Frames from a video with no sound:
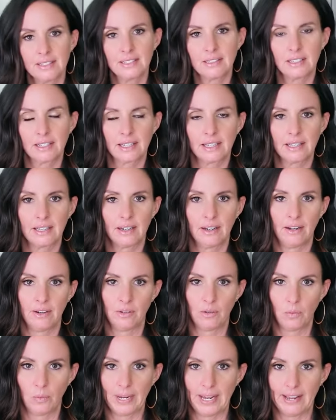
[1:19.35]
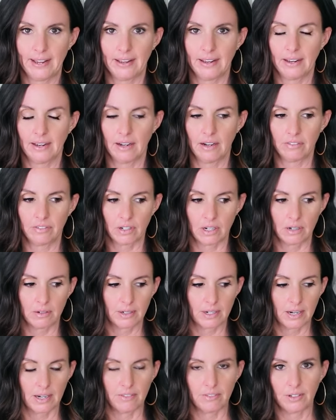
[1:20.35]
thing that can get in the way of our
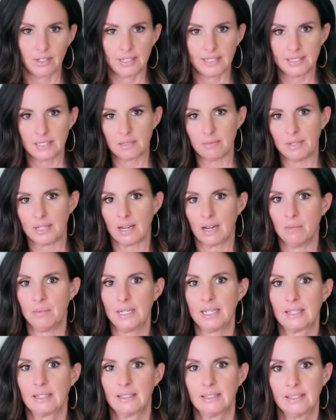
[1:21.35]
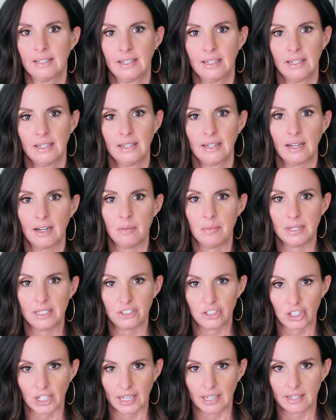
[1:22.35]
recovery is becoming a
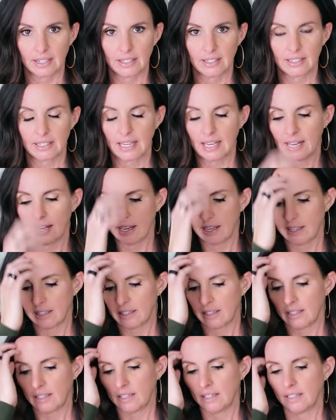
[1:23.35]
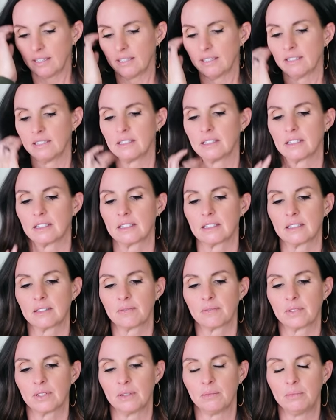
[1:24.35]
bit jaded. And it is
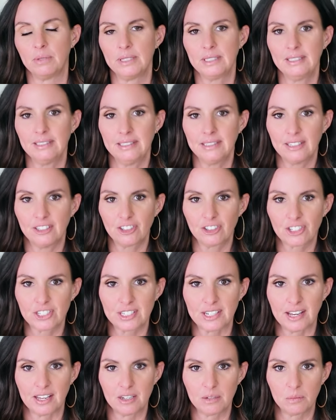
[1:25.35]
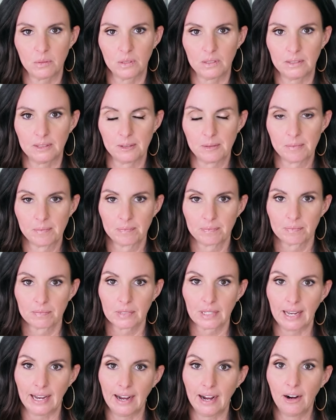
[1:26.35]
completely understandable
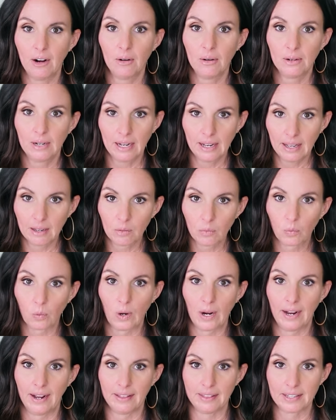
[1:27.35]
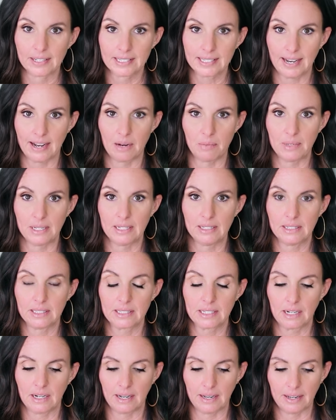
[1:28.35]
how and why this
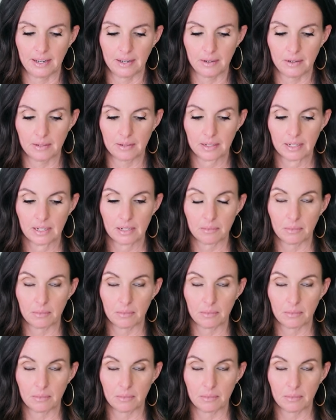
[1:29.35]
happens. I